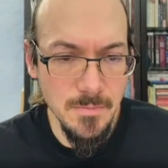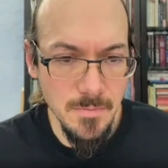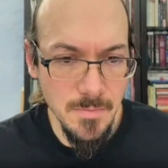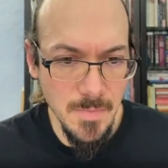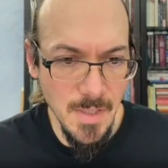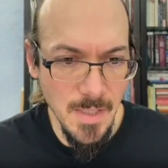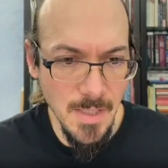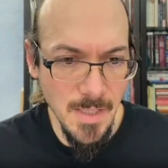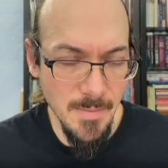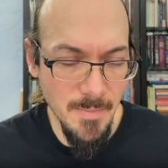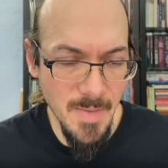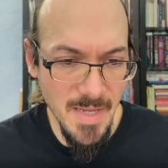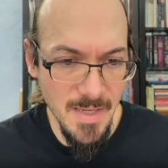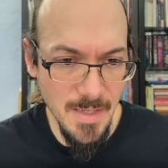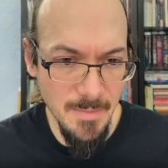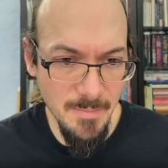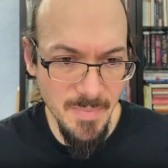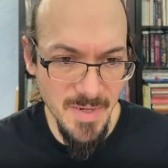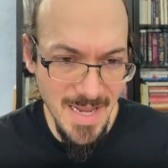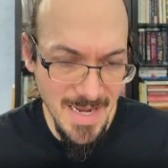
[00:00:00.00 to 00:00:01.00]

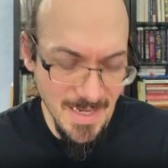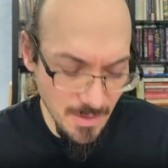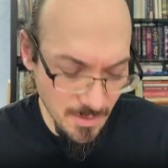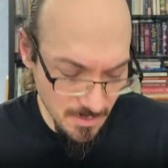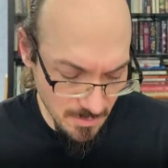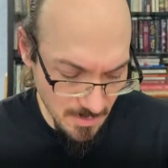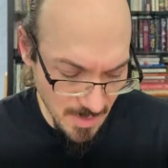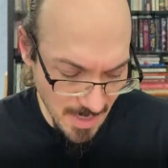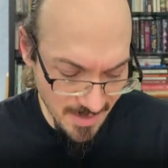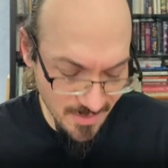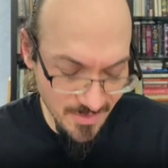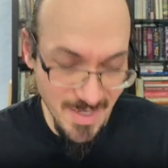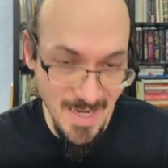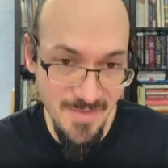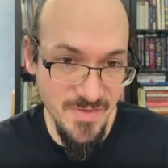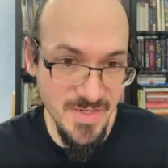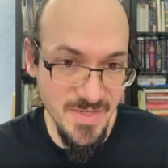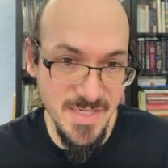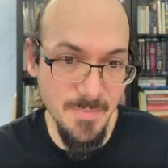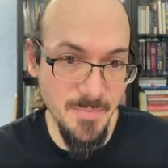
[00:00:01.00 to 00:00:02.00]
But I don't
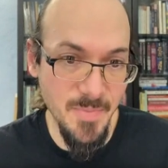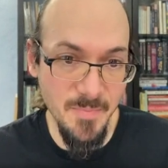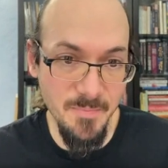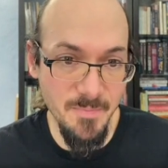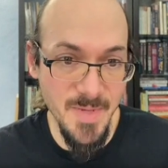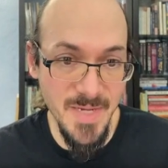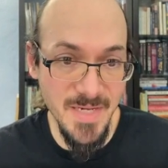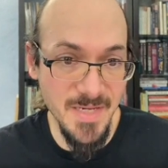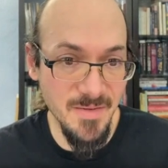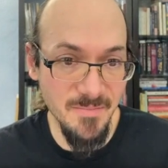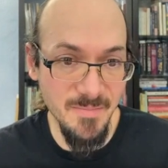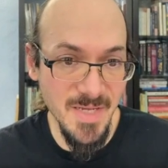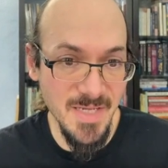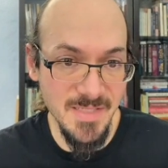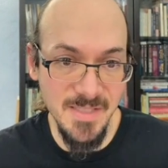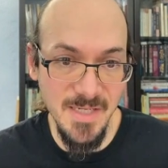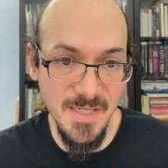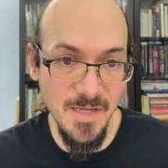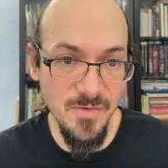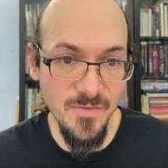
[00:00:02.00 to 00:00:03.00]
have a deep opinion
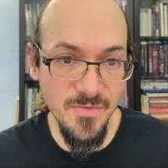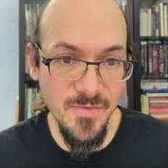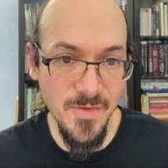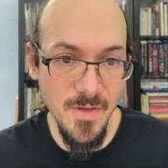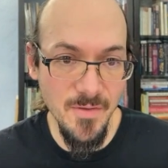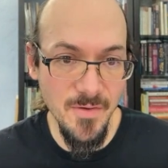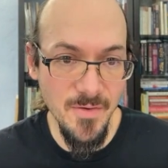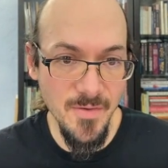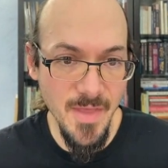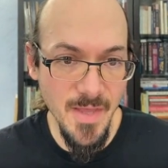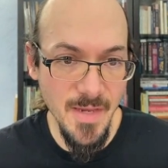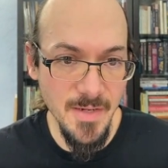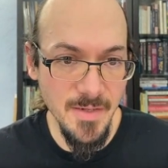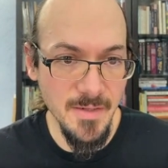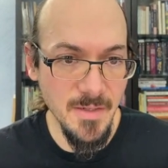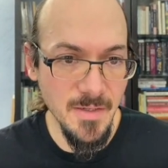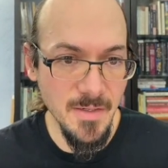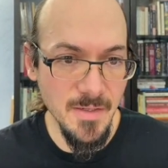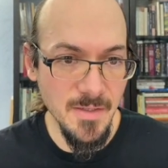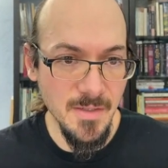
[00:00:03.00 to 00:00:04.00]
myself, other
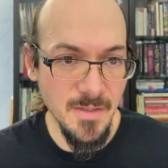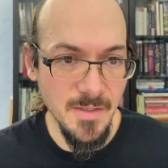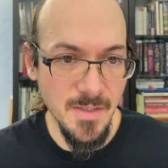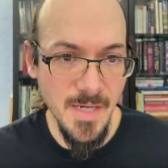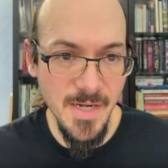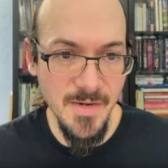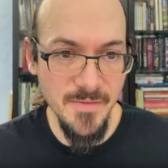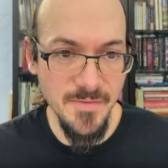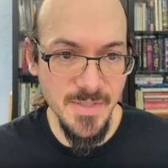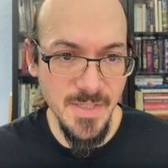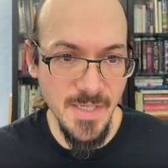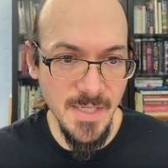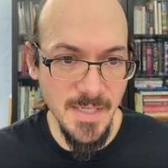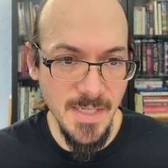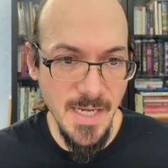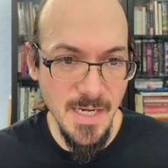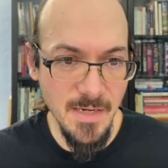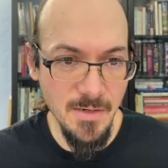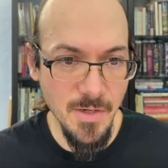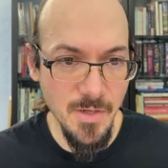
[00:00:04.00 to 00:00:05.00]
than kind of
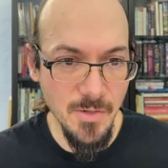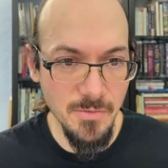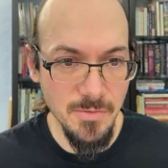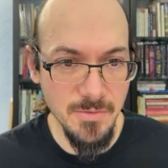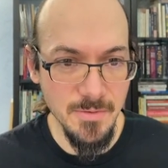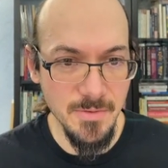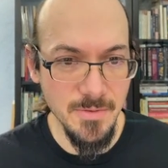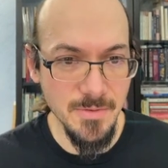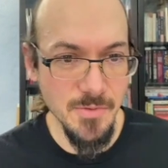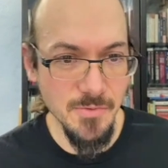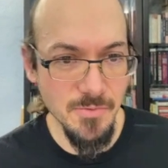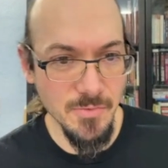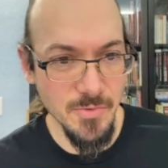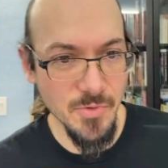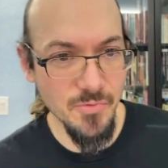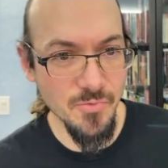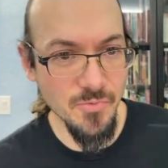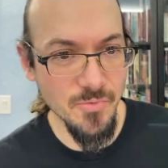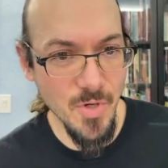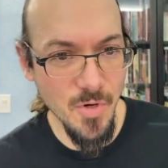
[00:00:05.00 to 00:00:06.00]
saying, I don't know,
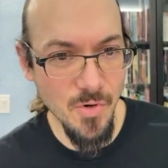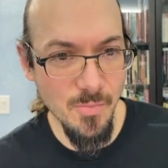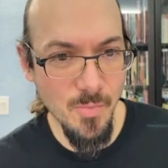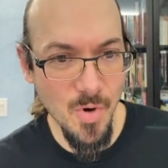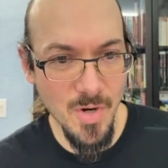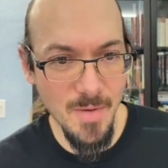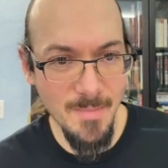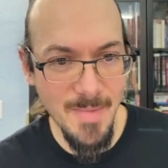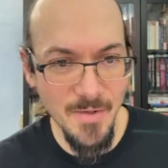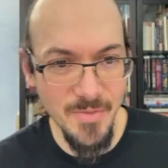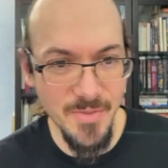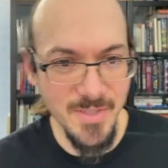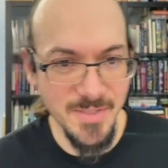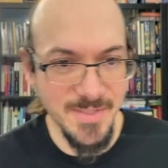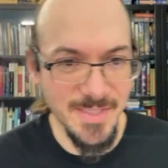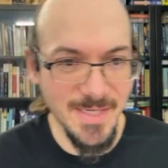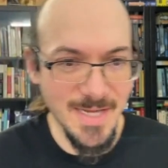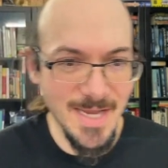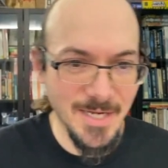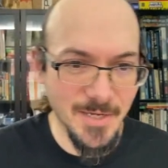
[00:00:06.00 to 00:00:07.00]
you know more about
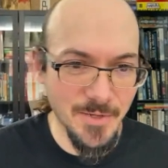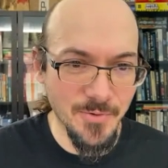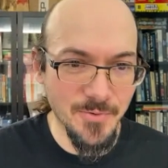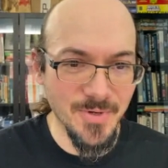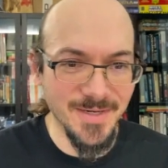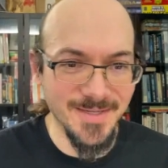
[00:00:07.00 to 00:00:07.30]
this than I do.